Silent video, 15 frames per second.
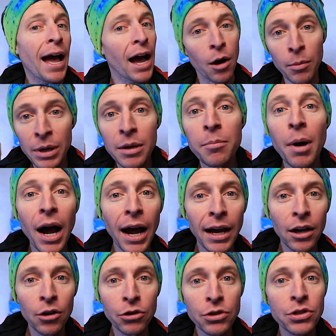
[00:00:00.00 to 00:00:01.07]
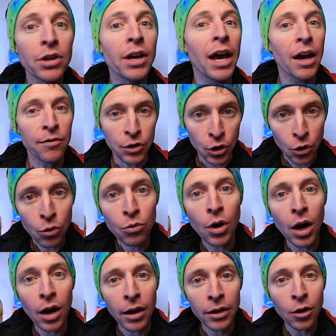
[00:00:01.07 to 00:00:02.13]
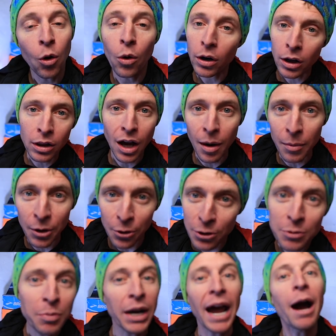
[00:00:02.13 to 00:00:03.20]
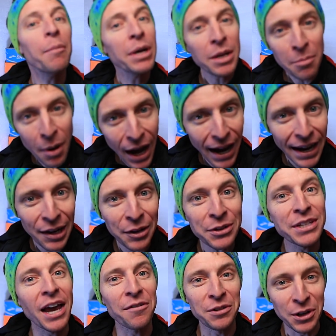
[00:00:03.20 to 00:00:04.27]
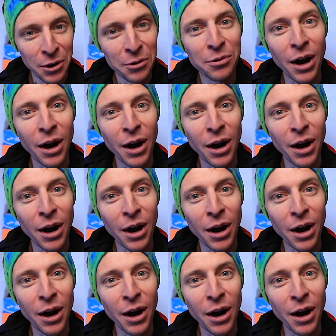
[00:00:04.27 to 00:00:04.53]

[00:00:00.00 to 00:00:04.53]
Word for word: how many miles have you run, or kilometers, but how many miles have you